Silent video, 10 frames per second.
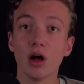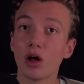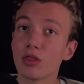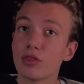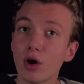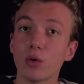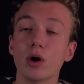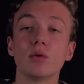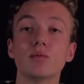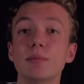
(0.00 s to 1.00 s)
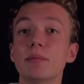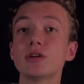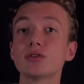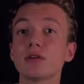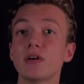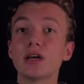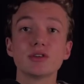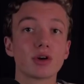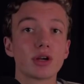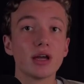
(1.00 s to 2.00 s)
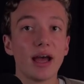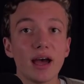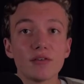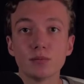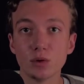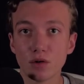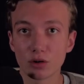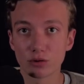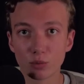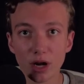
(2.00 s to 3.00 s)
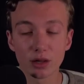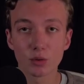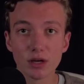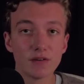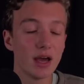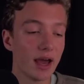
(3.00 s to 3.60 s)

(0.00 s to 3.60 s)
Although, the Minnesota Vikings are going to have to move on from Riley Reiff.